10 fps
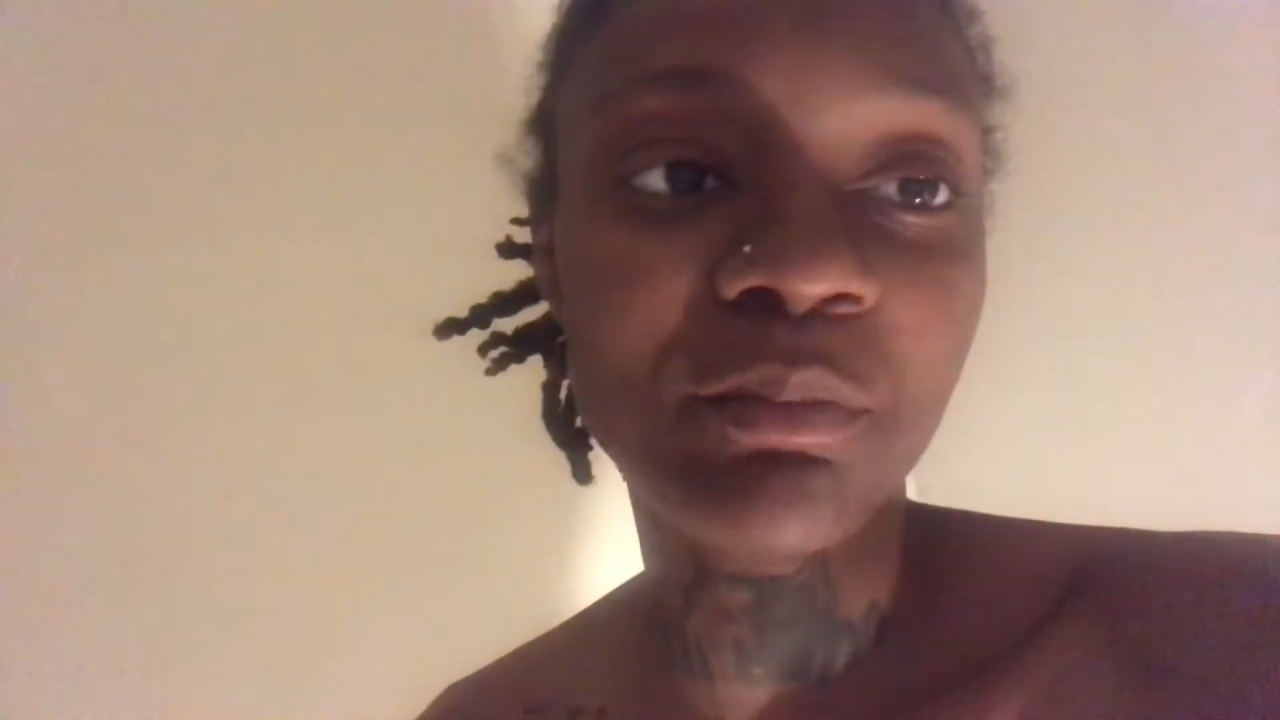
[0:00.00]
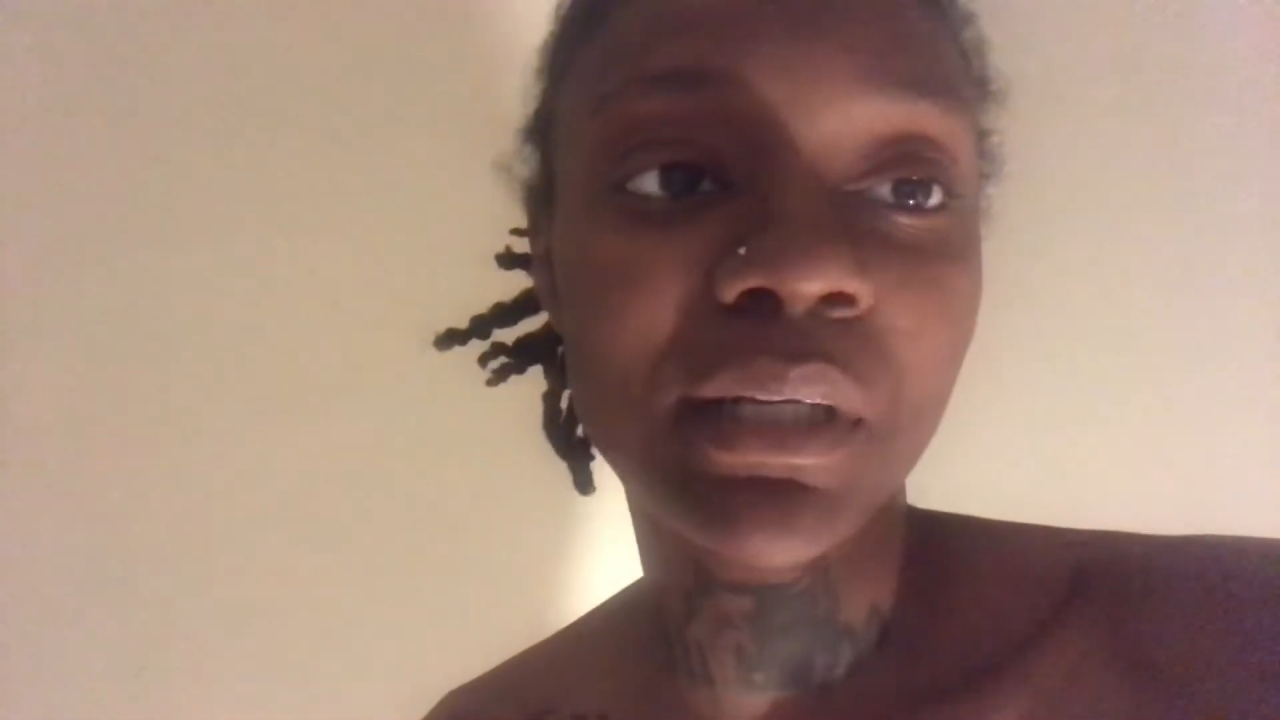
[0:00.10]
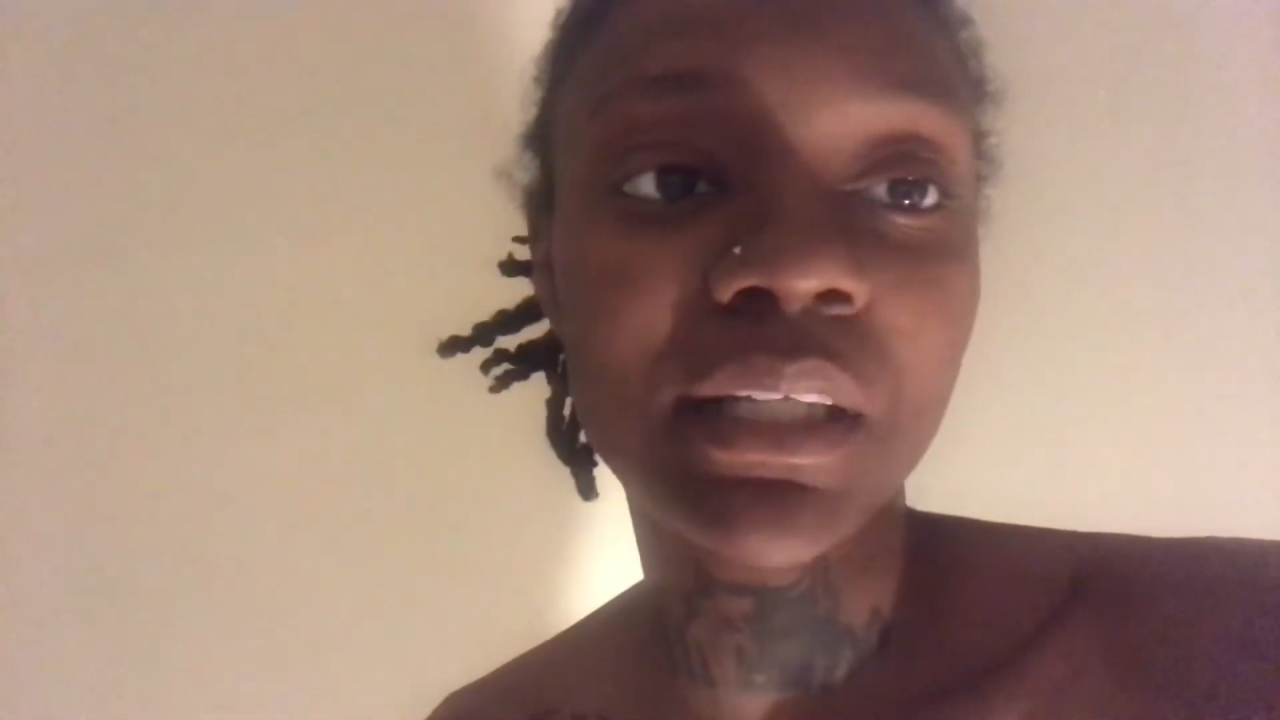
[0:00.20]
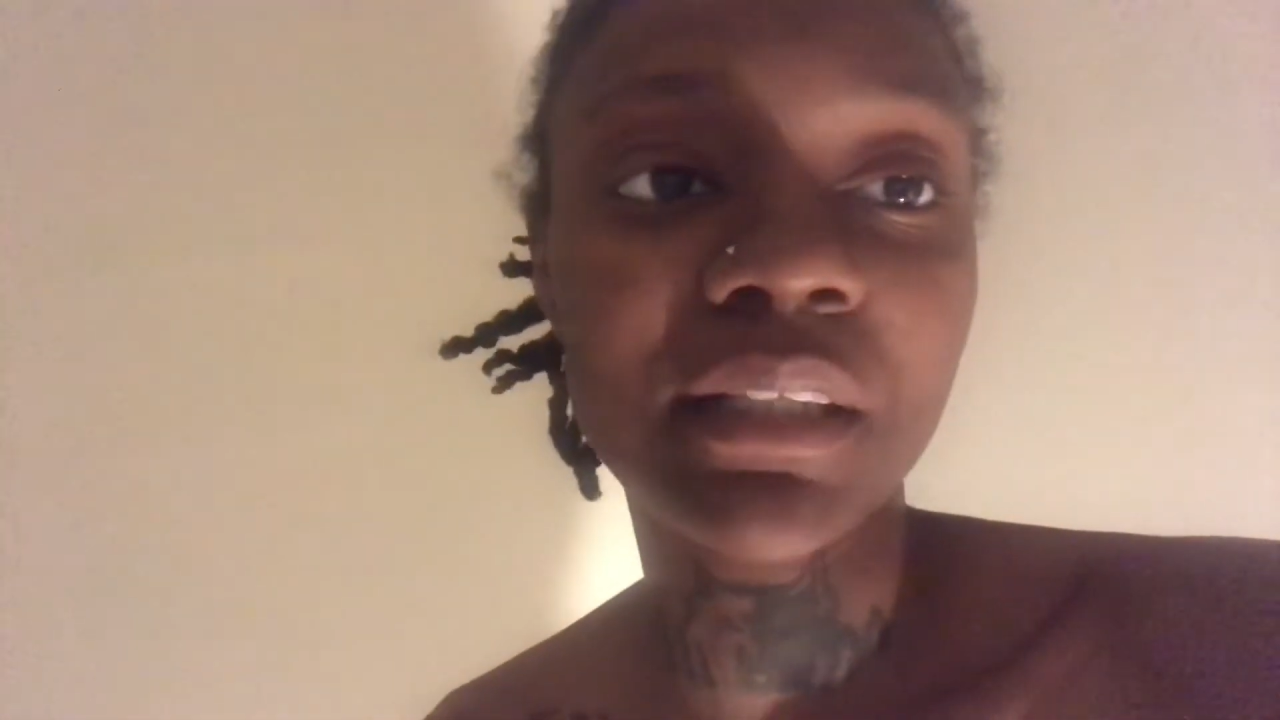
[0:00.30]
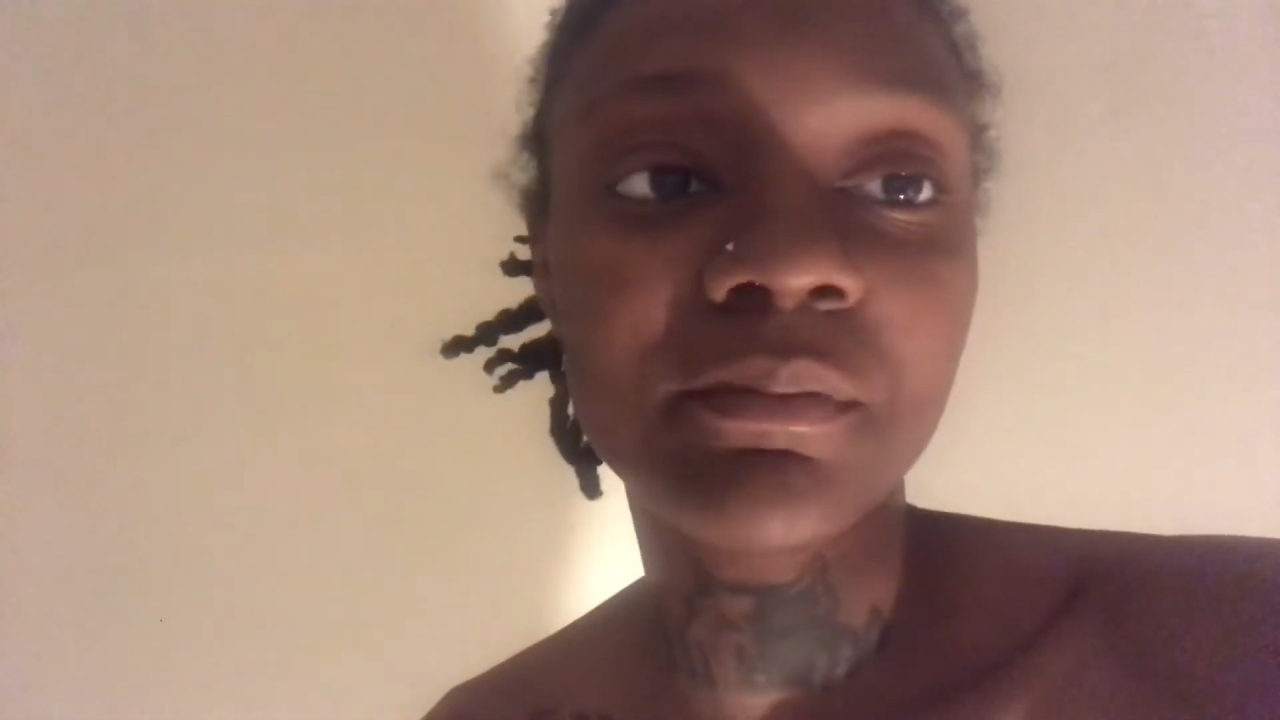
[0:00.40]

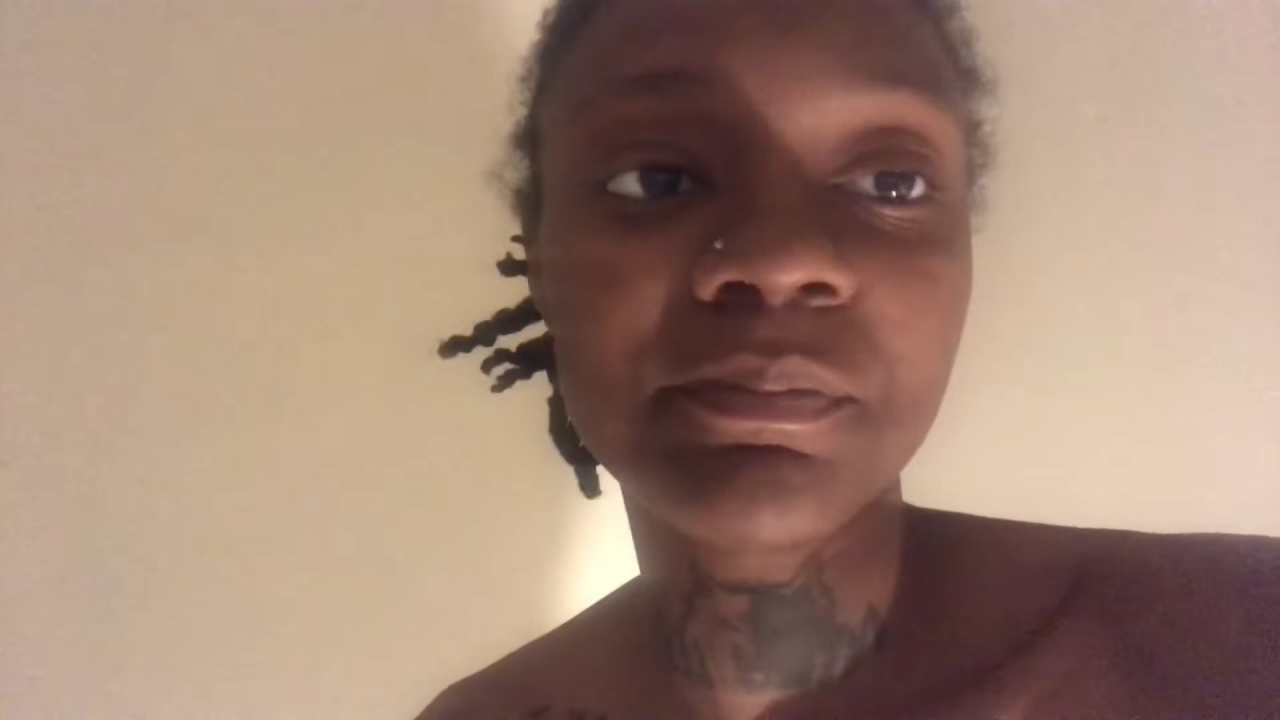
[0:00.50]
but